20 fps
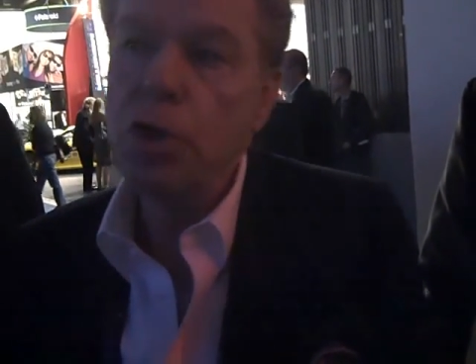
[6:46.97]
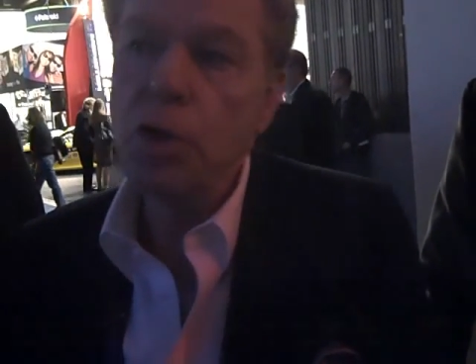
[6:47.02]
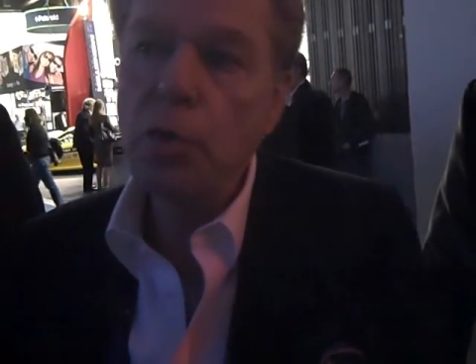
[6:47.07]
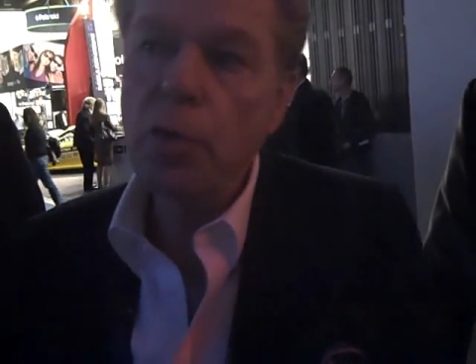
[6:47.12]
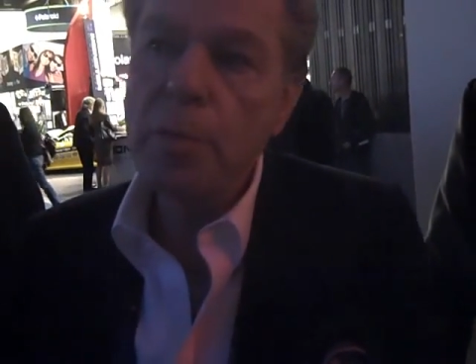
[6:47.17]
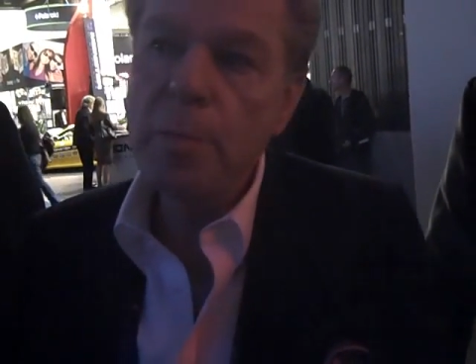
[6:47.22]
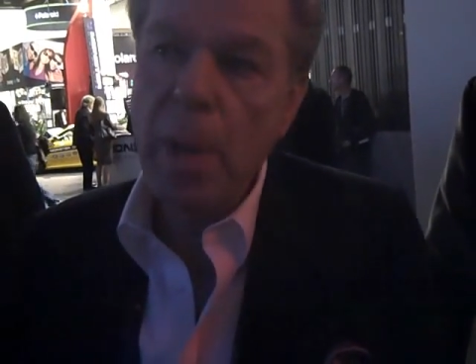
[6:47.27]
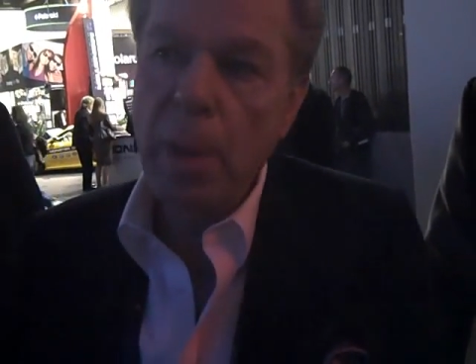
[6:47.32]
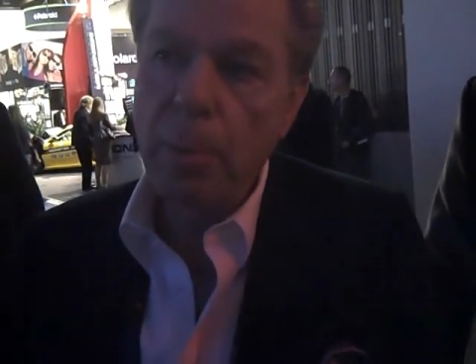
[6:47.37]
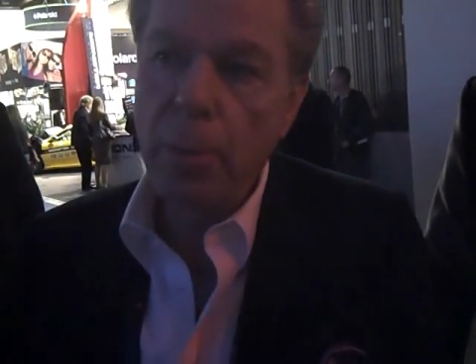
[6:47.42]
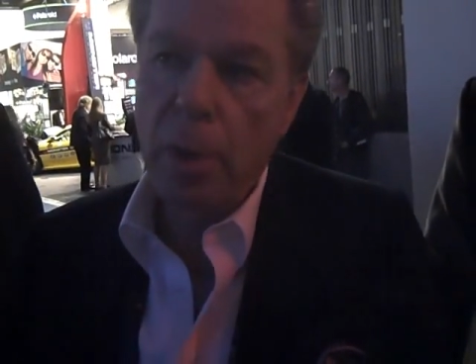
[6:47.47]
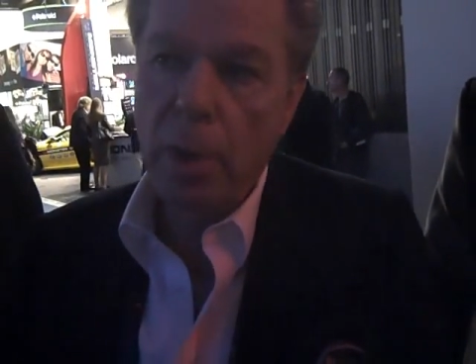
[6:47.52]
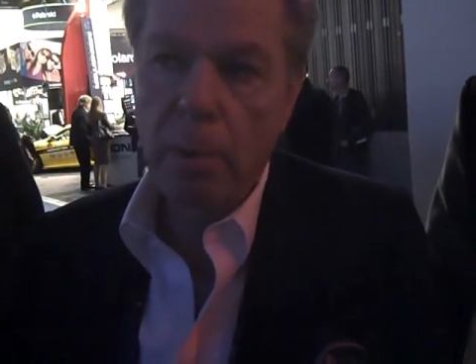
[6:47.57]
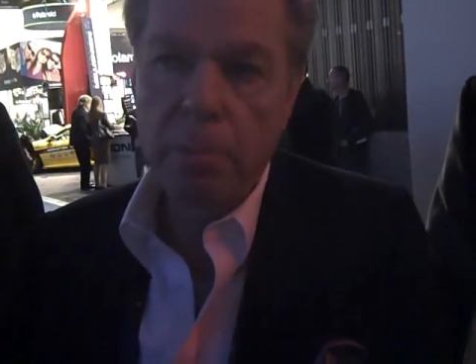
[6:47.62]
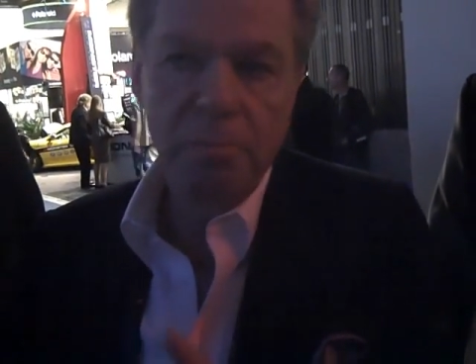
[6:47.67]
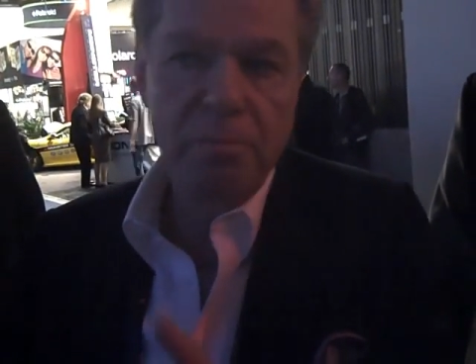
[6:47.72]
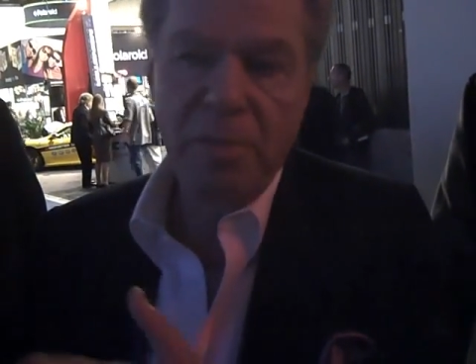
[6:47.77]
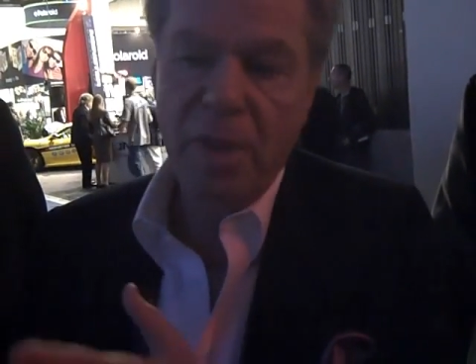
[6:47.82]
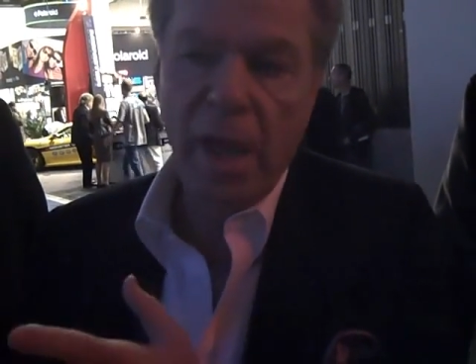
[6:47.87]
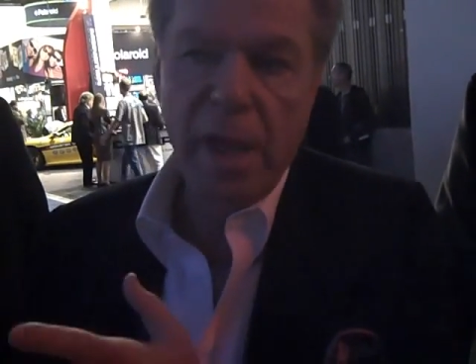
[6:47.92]
Do you
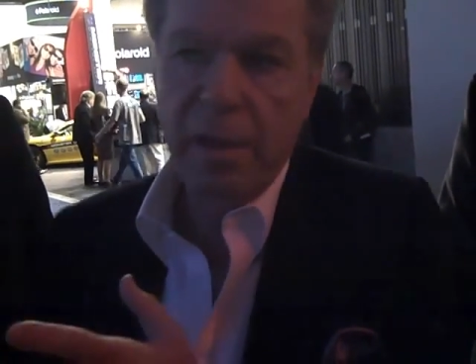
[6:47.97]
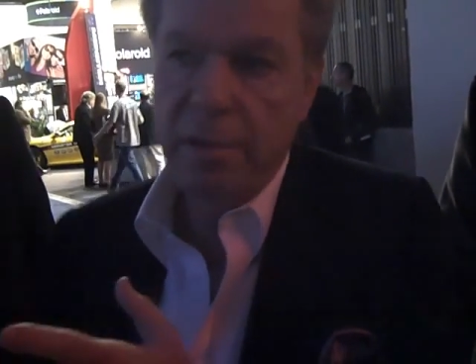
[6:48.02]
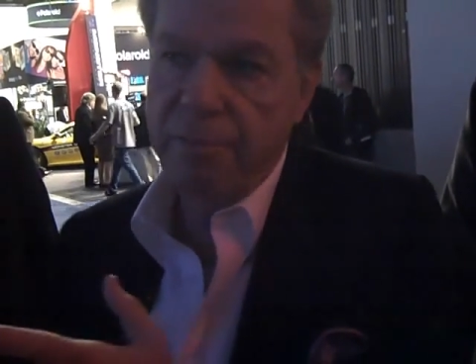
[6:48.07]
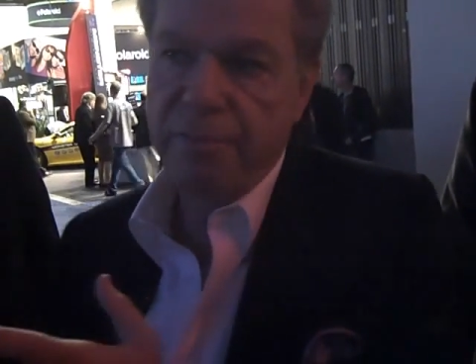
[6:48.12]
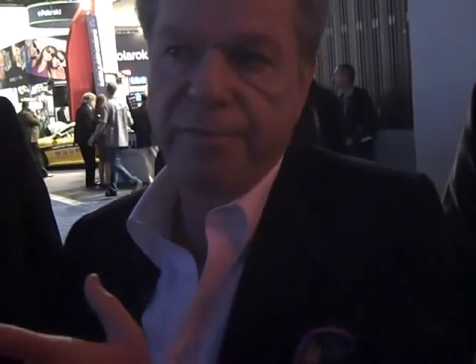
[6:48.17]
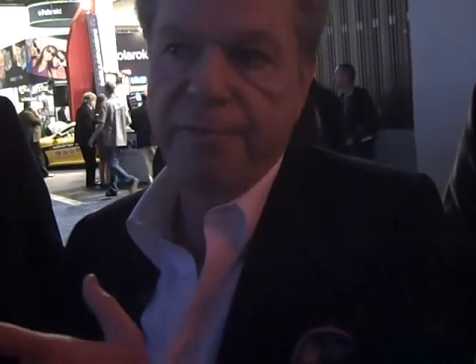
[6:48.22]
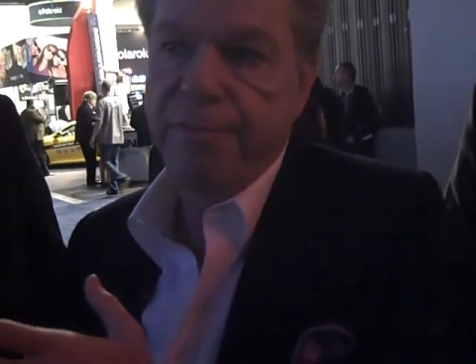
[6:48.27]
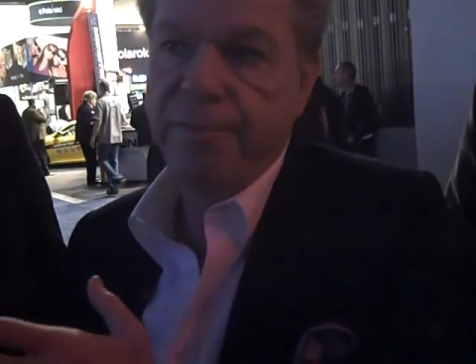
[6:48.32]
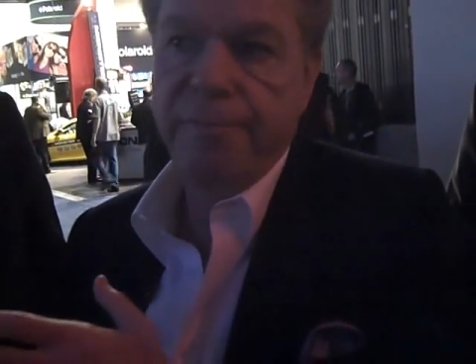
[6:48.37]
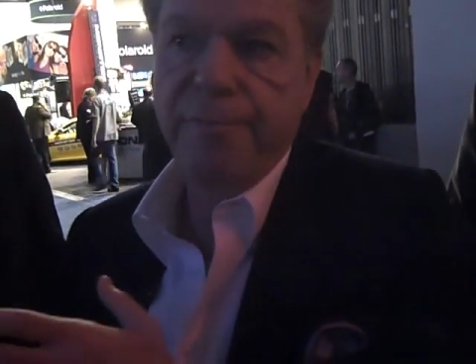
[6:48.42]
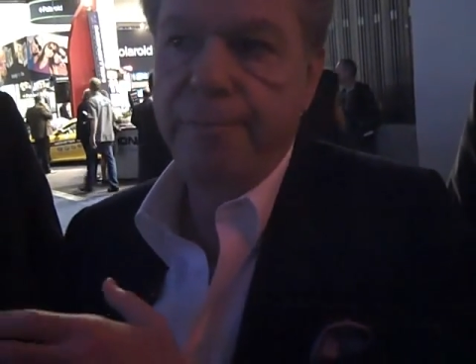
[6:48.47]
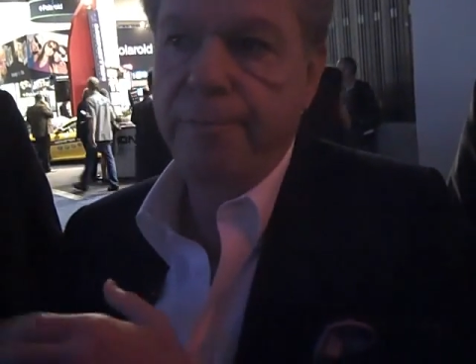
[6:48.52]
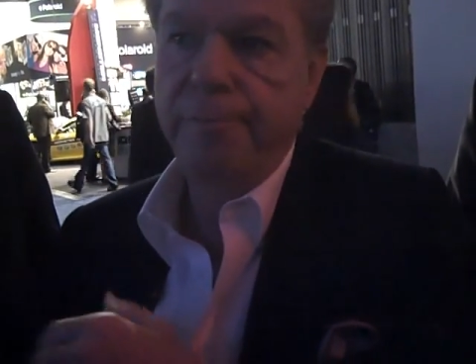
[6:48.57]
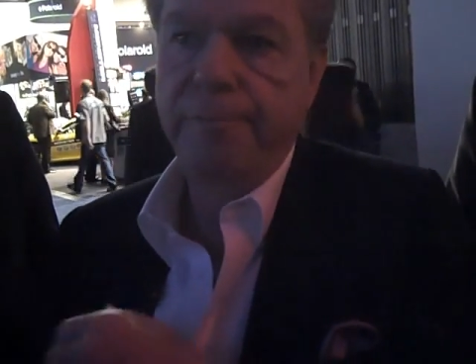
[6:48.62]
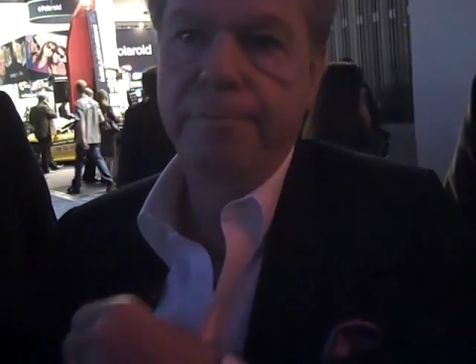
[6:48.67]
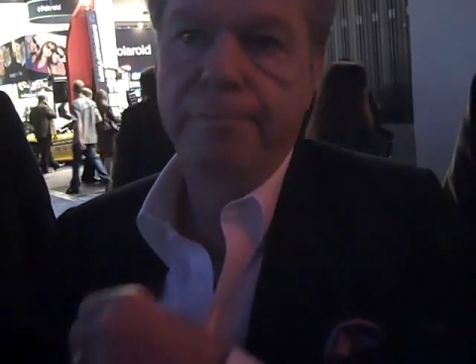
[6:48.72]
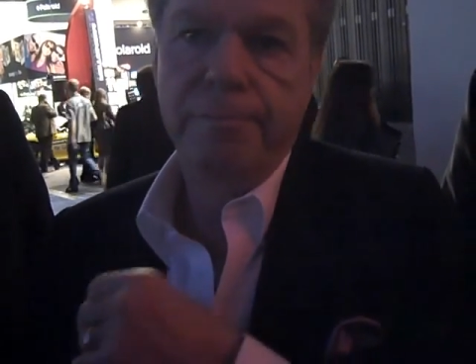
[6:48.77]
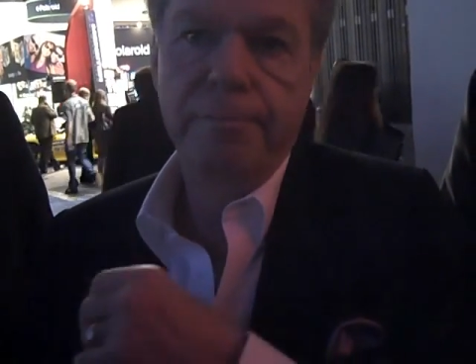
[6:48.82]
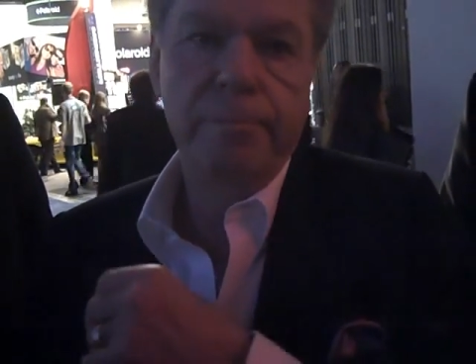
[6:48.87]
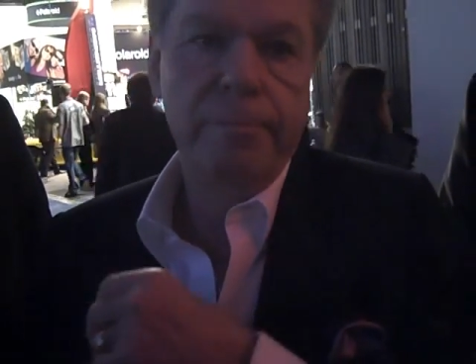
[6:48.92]
remember, like,
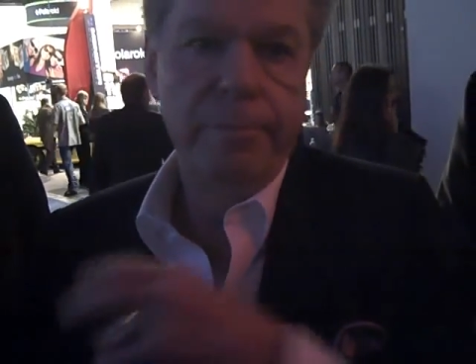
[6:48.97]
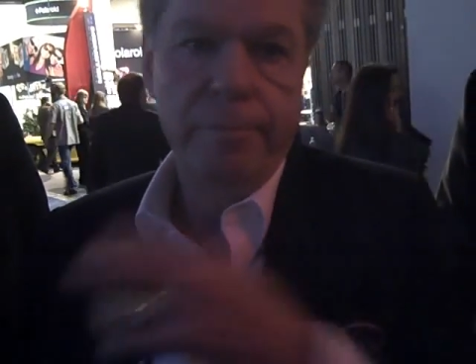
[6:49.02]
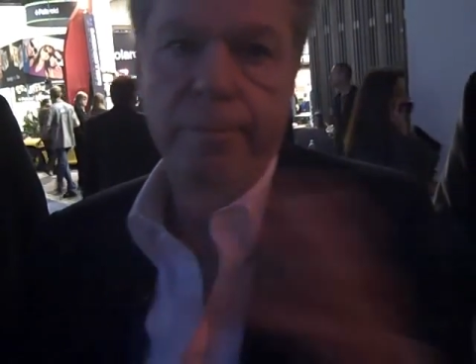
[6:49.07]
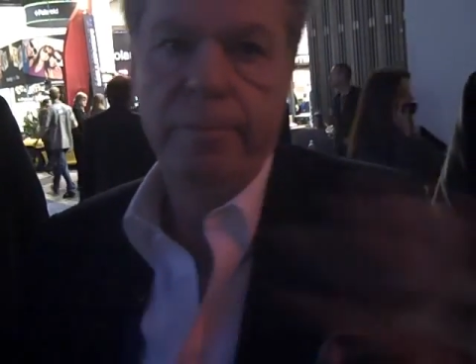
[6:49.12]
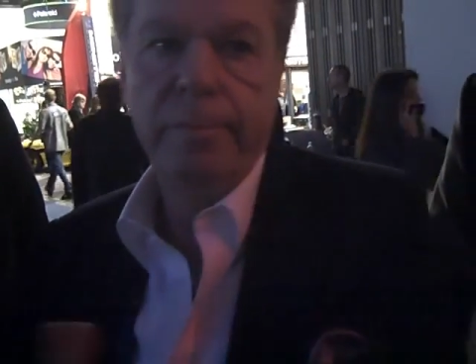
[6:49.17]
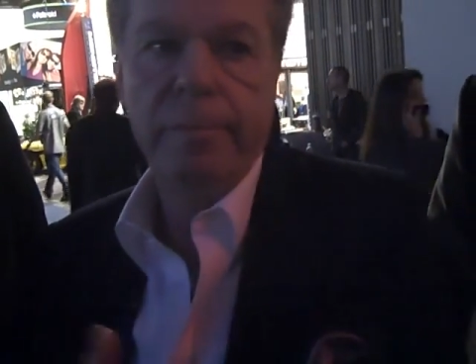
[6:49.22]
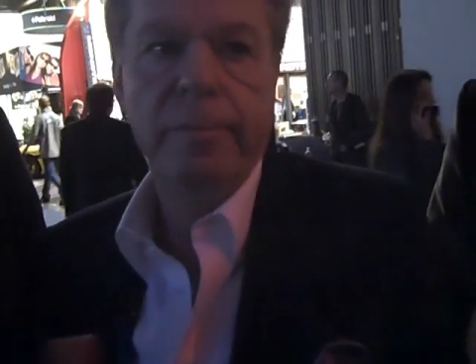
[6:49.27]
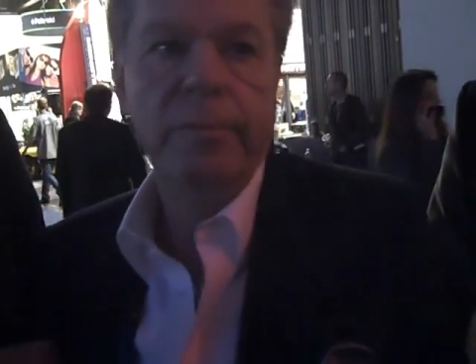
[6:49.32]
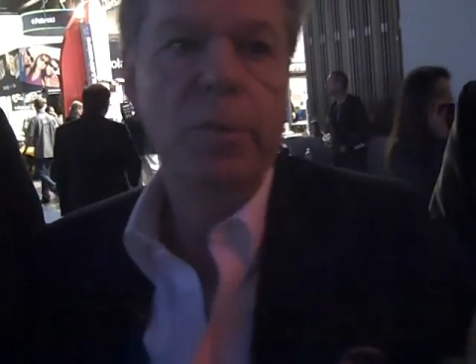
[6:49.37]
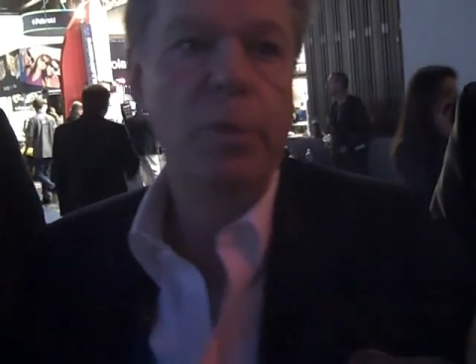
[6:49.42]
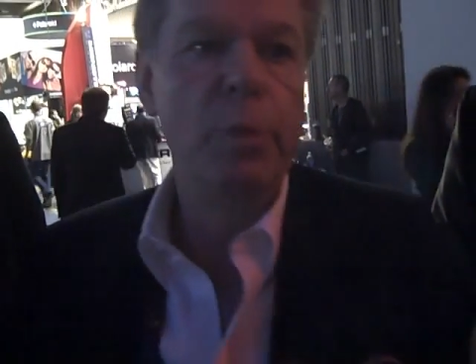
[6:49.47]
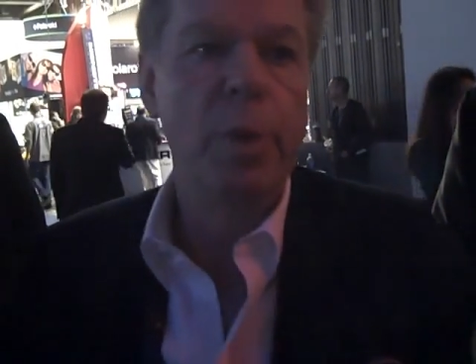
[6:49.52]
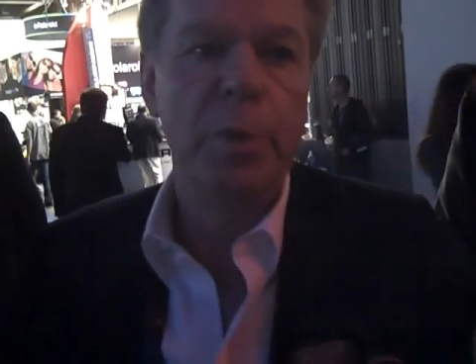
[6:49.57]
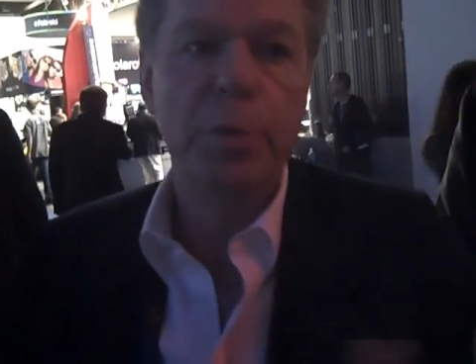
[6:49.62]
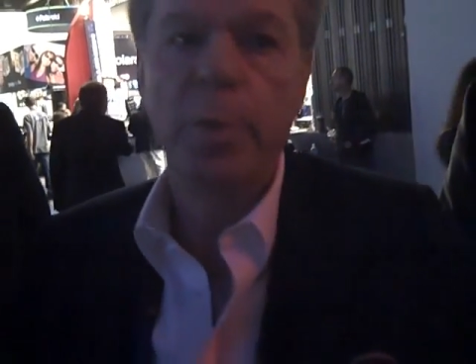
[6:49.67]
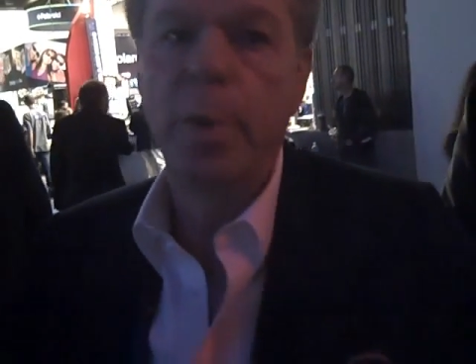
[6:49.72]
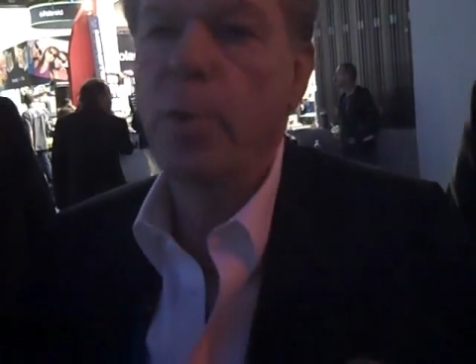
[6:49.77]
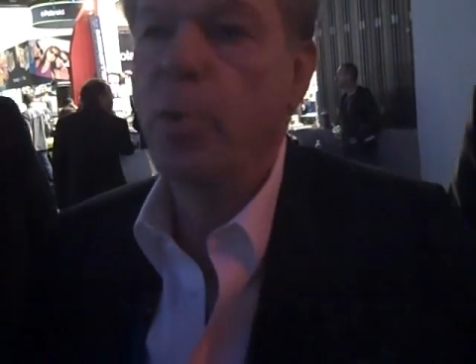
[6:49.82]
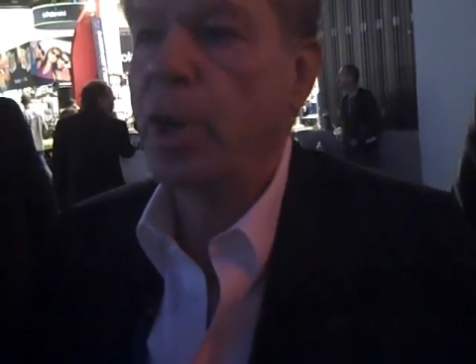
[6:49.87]
when